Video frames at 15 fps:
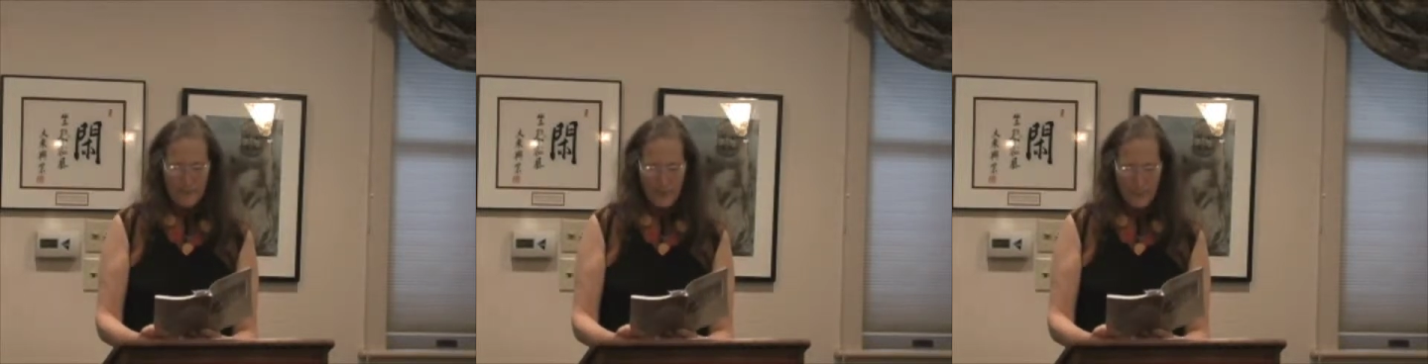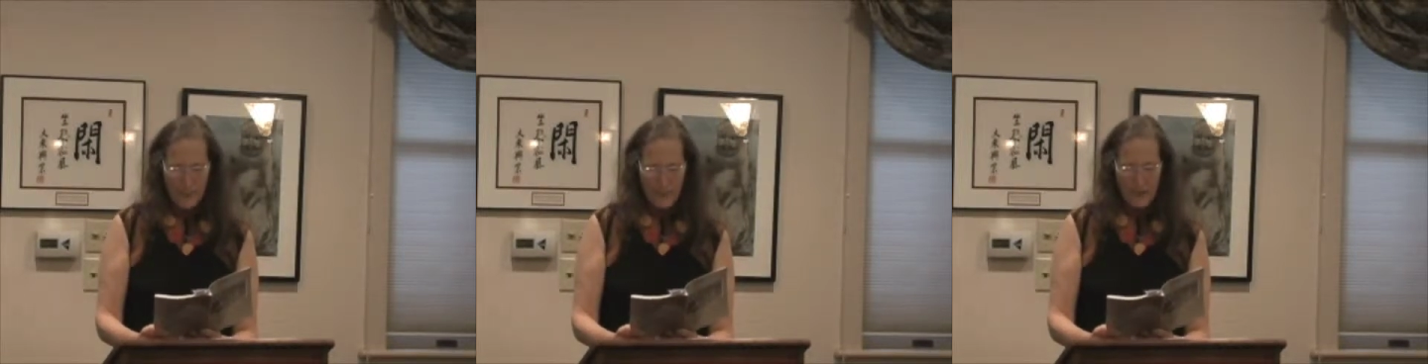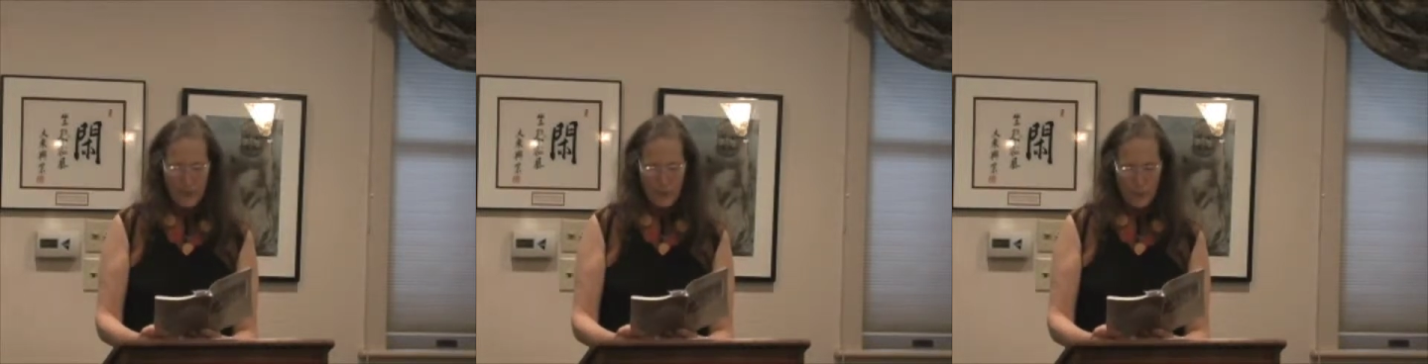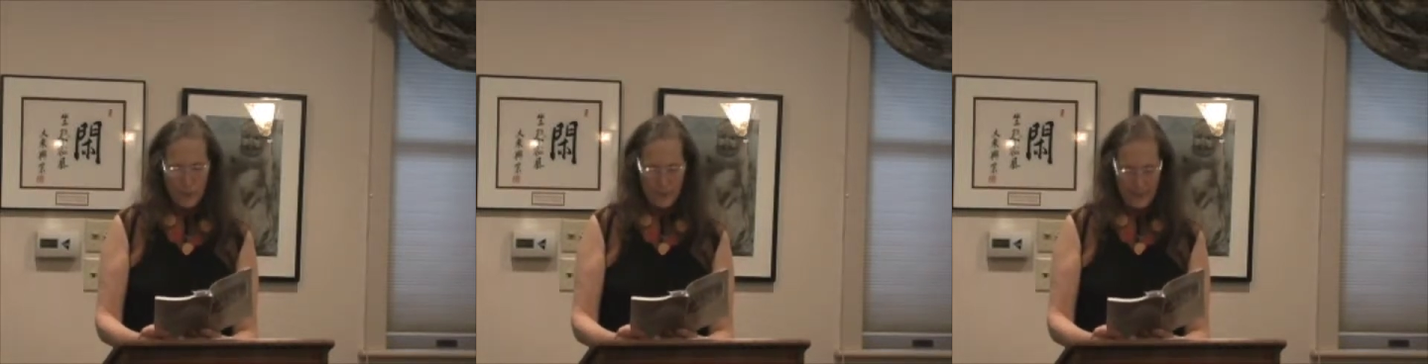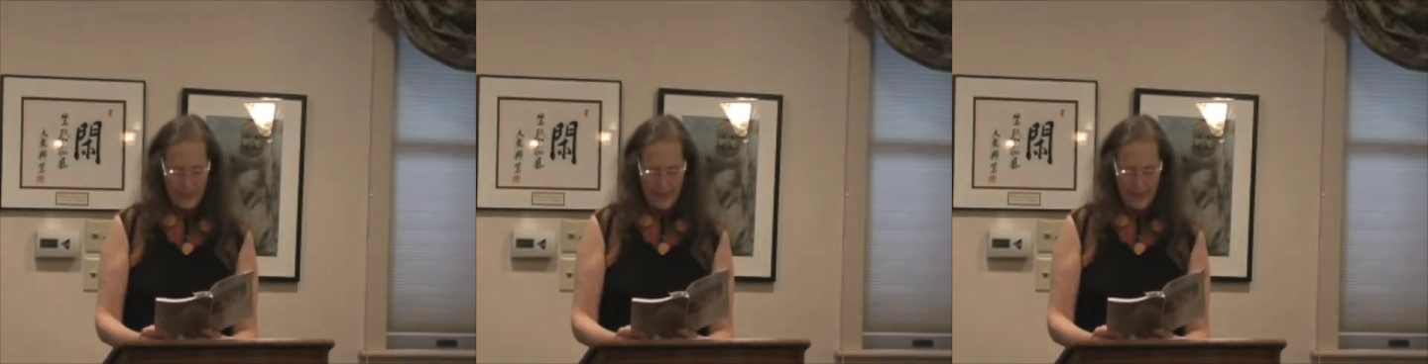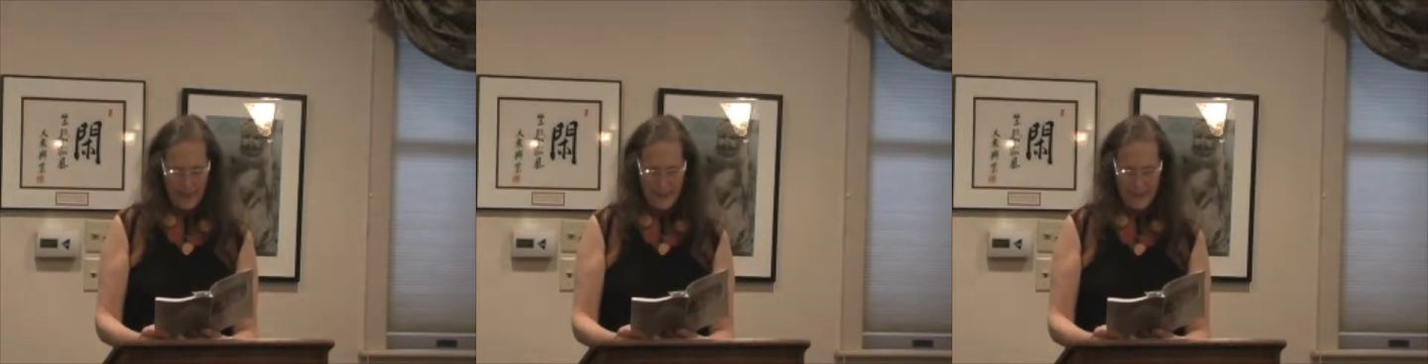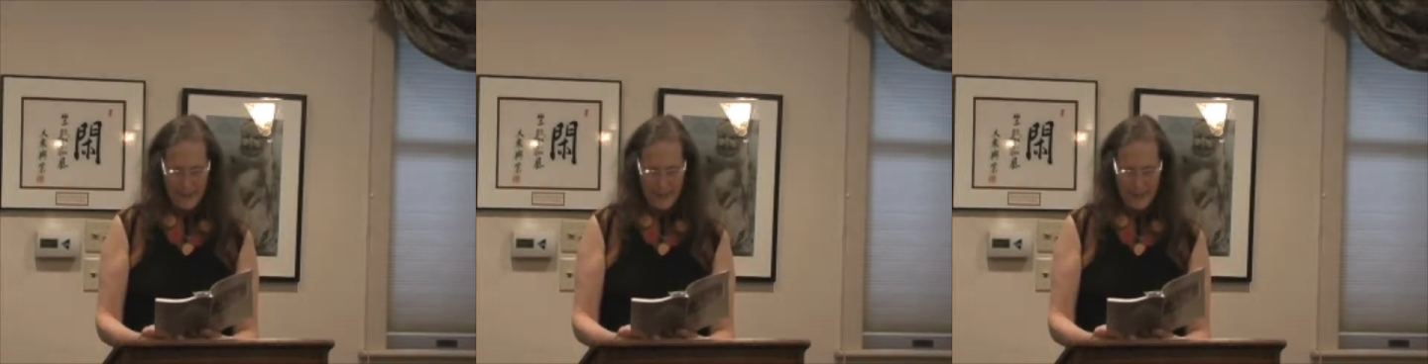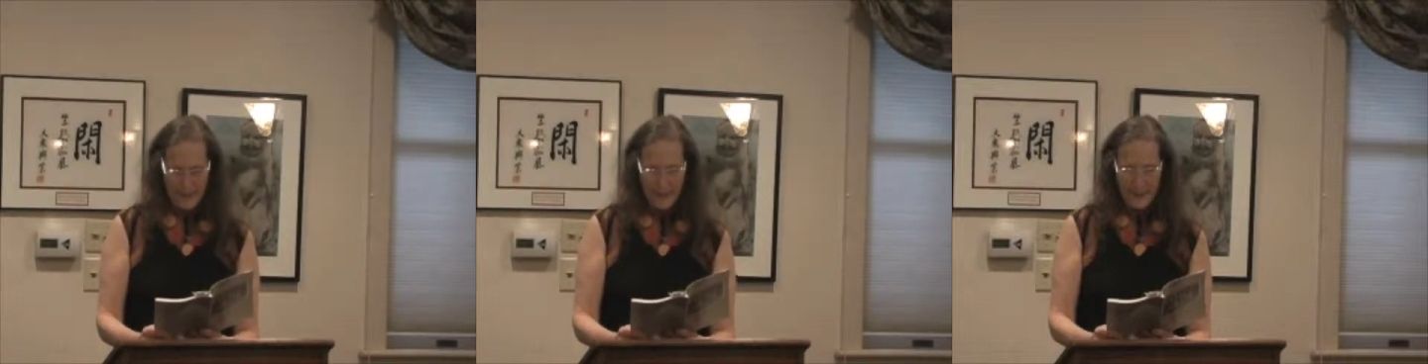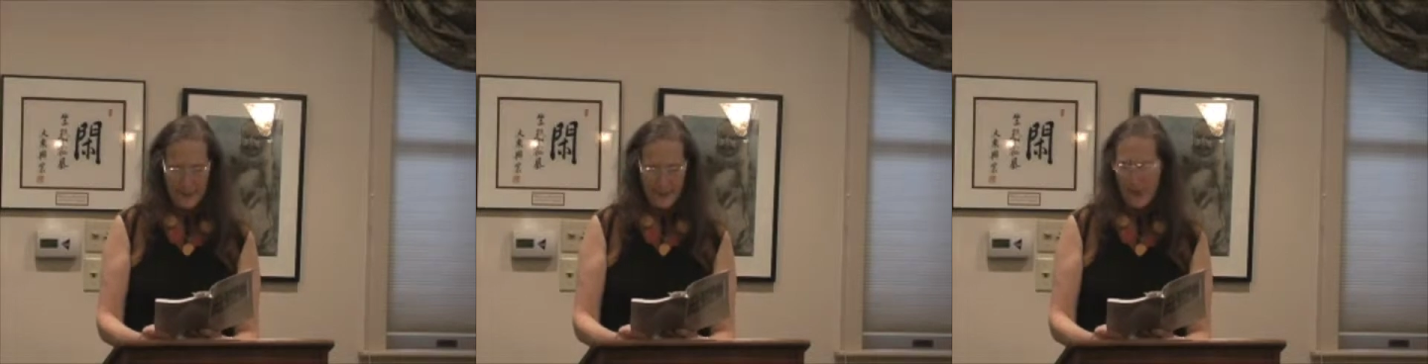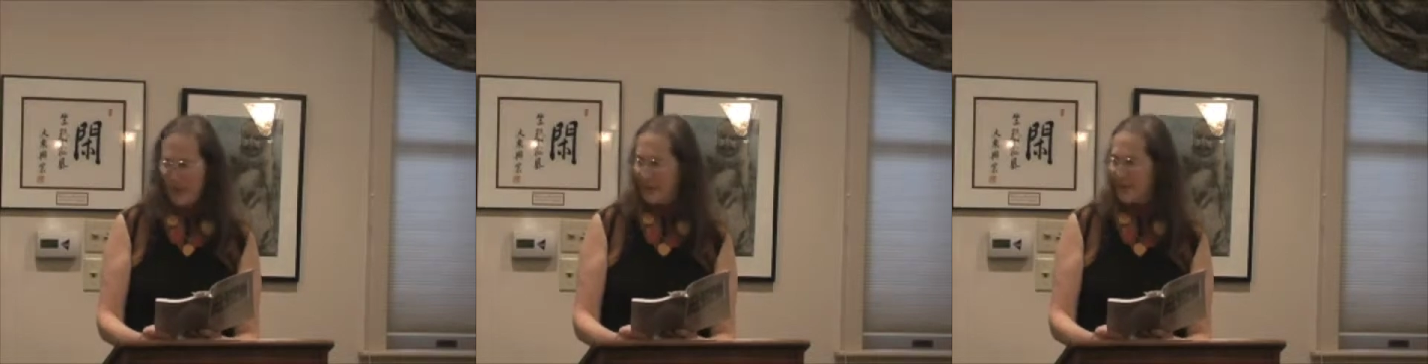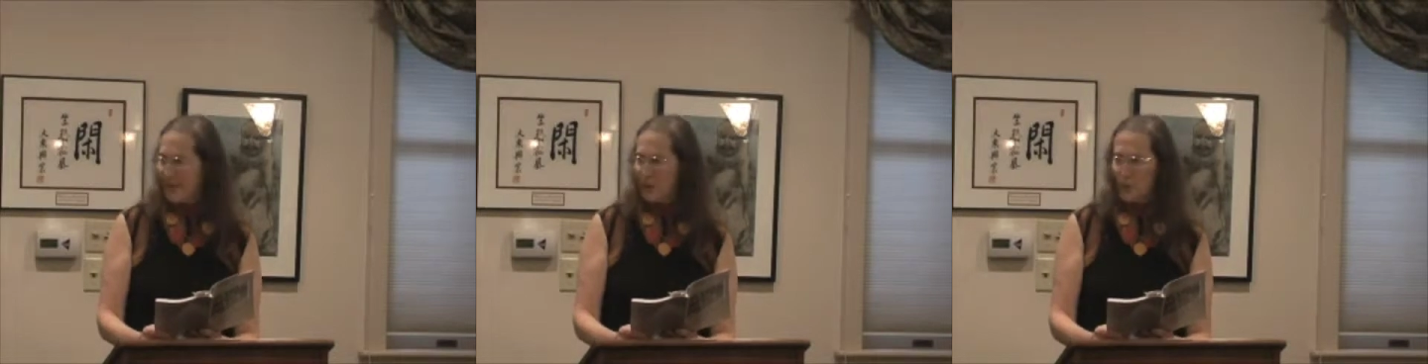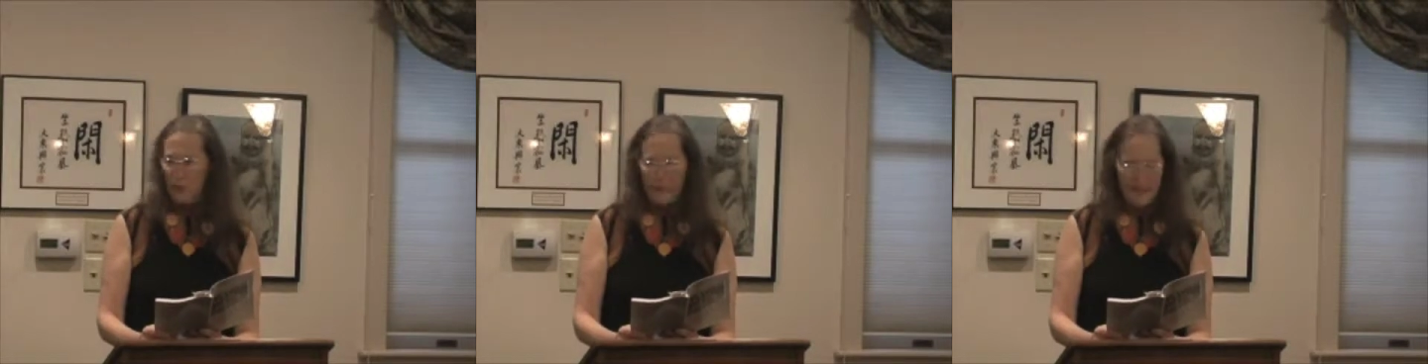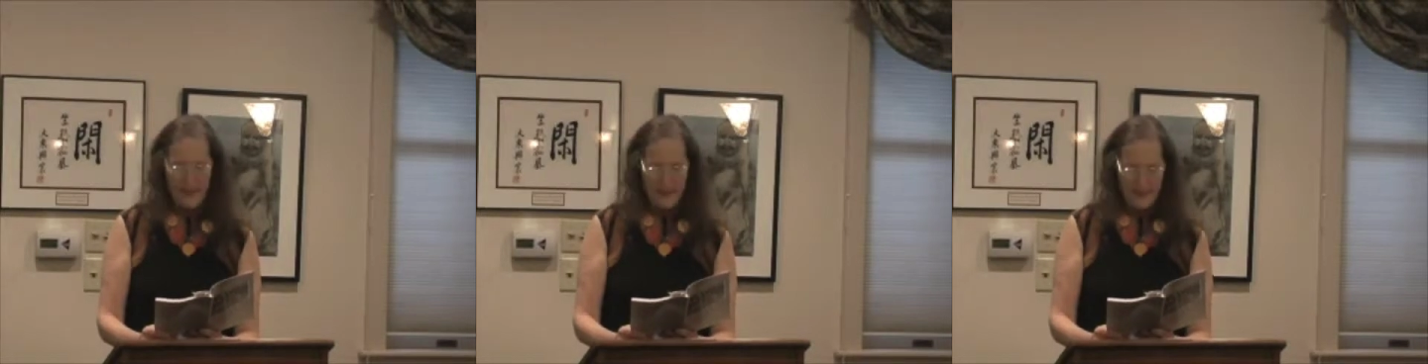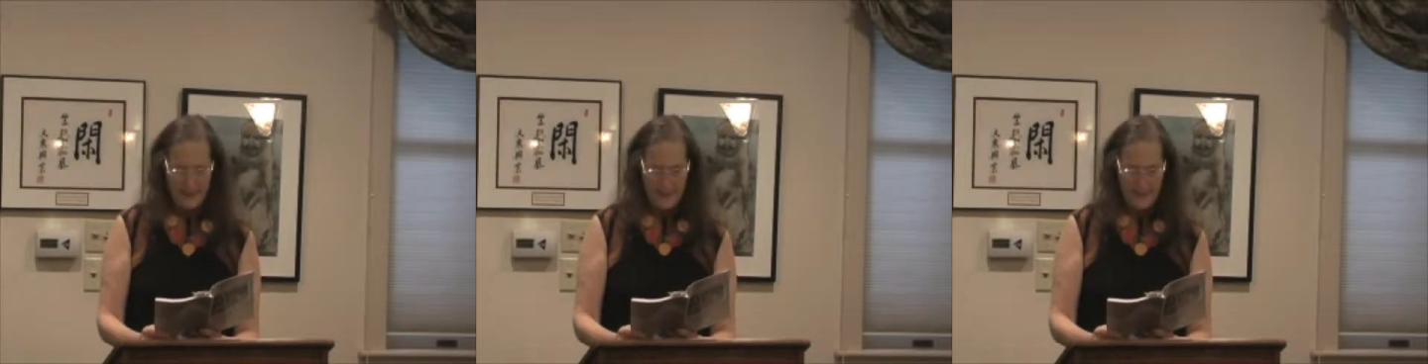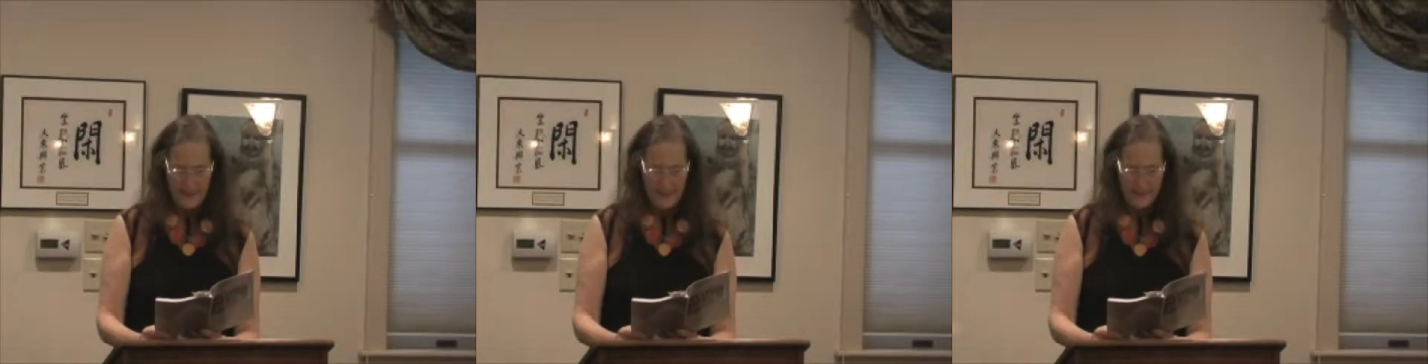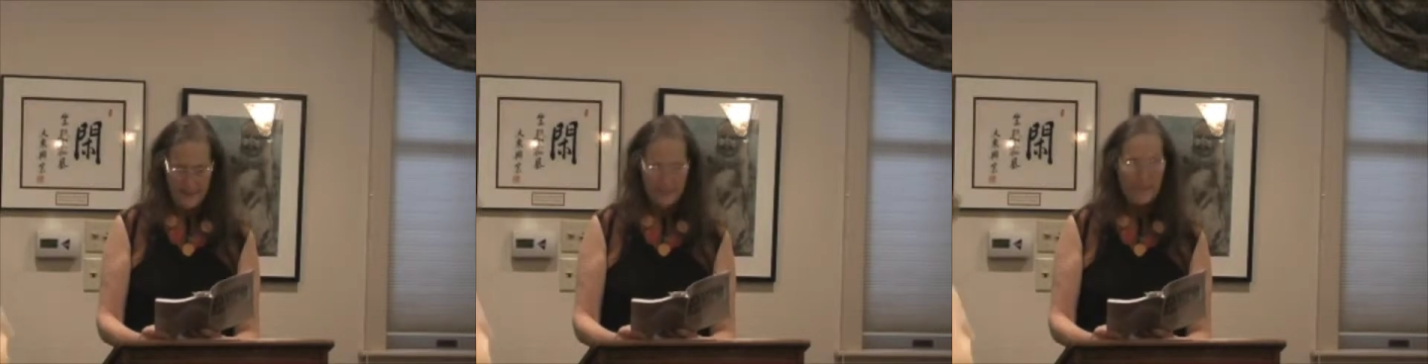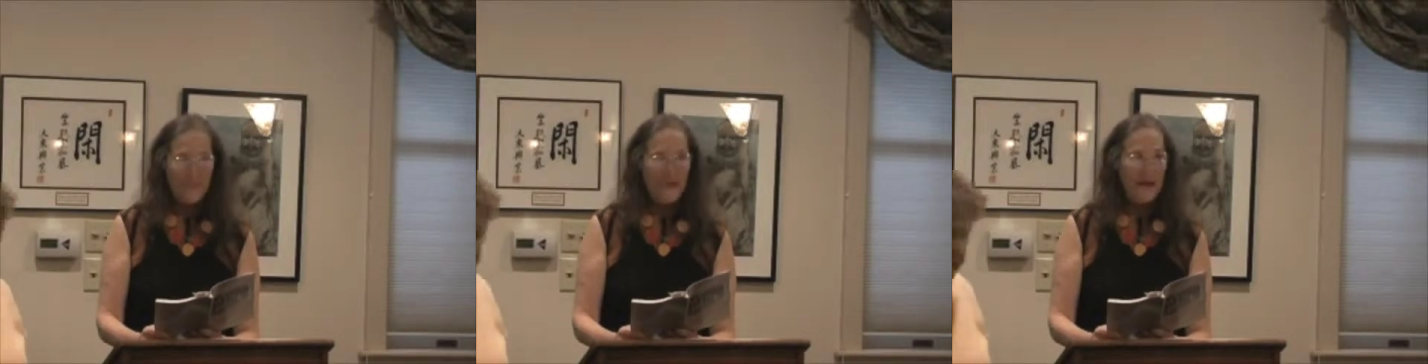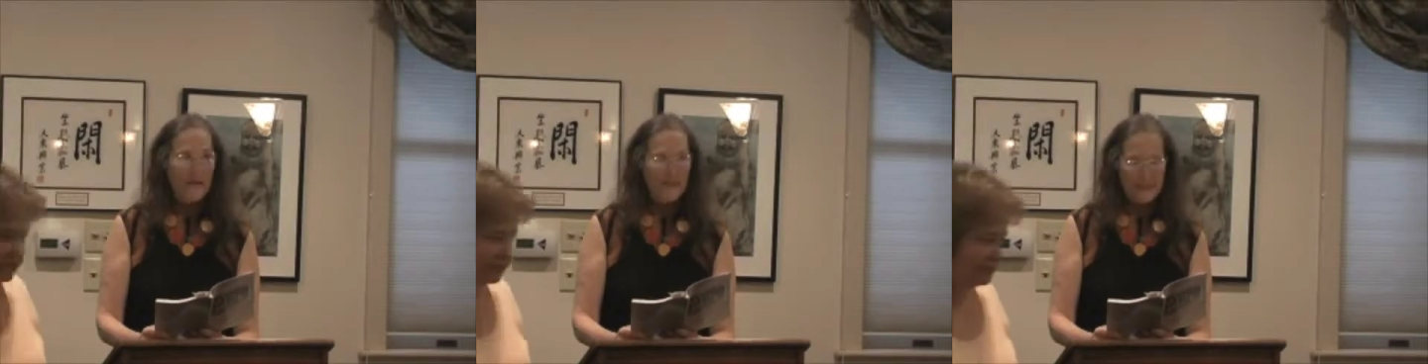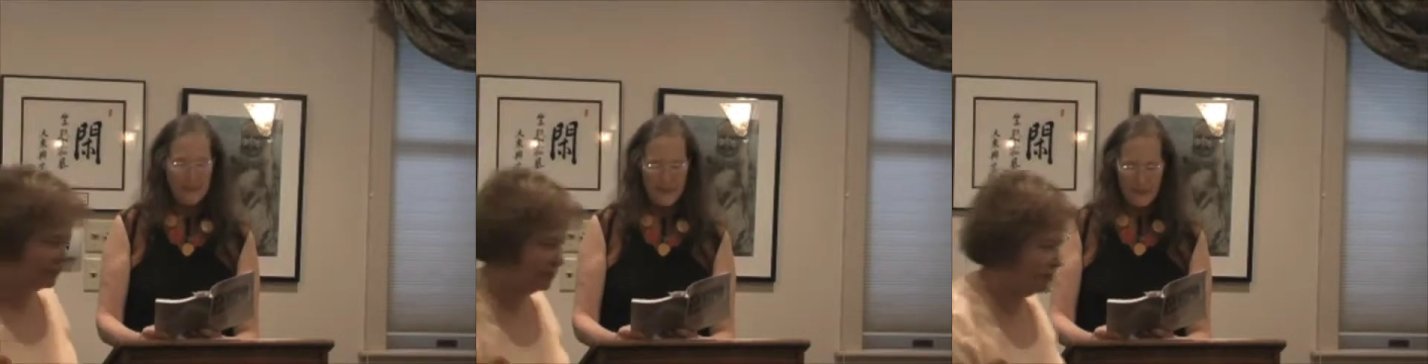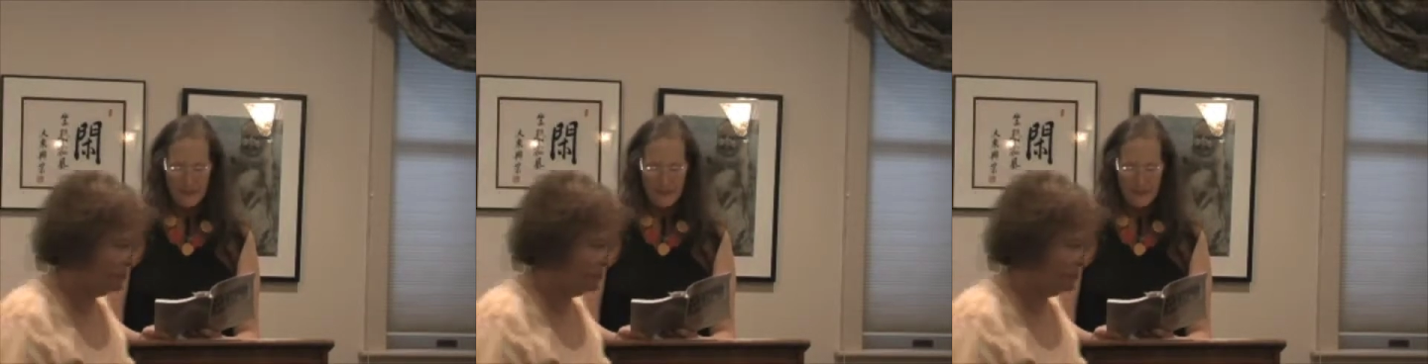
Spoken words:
Points were blinking, lines were beckoning. How was I